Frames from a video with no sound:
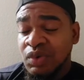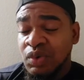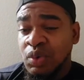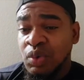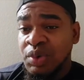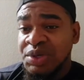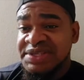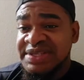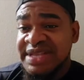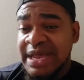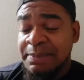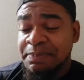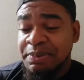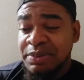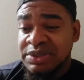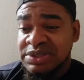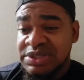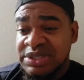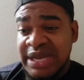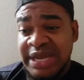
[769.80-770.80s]
Who is that
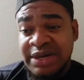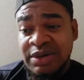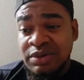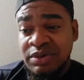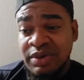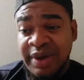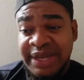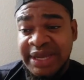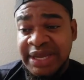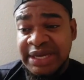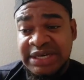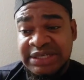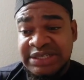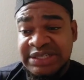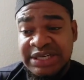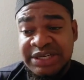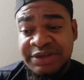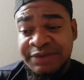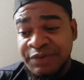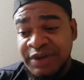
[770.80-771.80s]
person? I don't know. I cannot
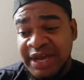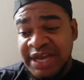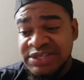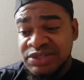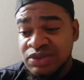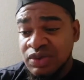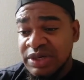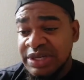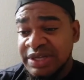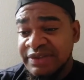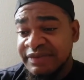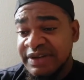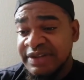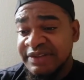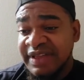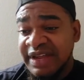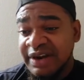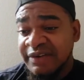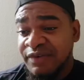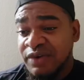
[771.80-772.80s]
tell you. If you guys know, leave,
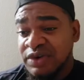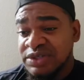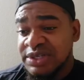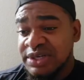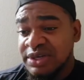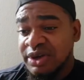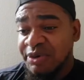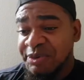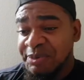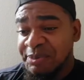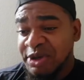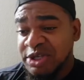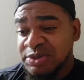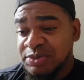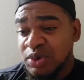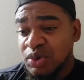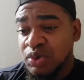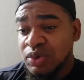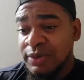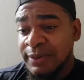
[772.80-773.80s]
that, of course, in the comment box
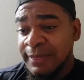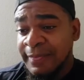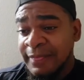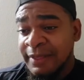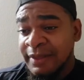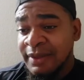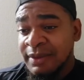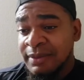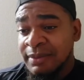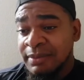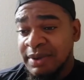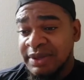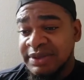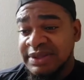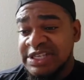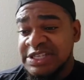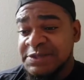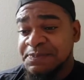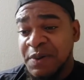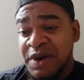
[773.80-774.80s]
below. But
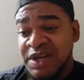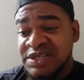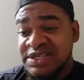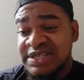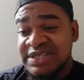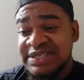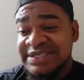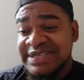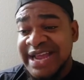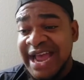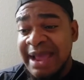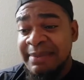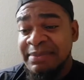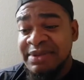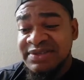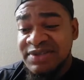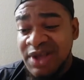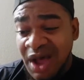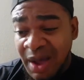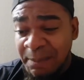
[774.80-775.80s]
this person, time
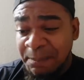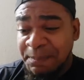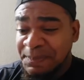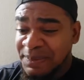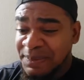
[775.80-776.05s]
is up.